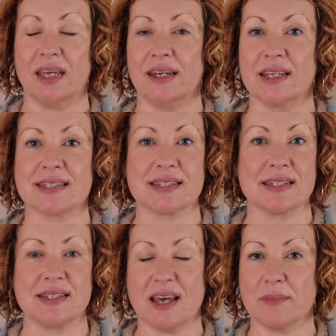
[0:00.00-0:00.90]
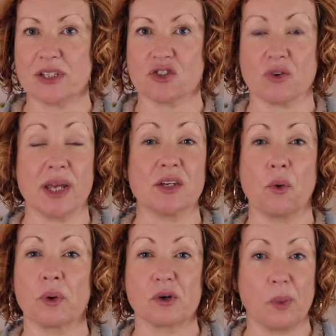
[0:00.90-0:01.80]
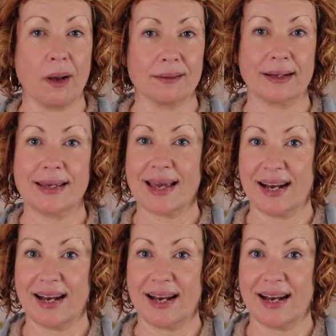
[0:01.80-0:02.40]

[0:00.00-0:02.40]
It needs to demonstrate your quality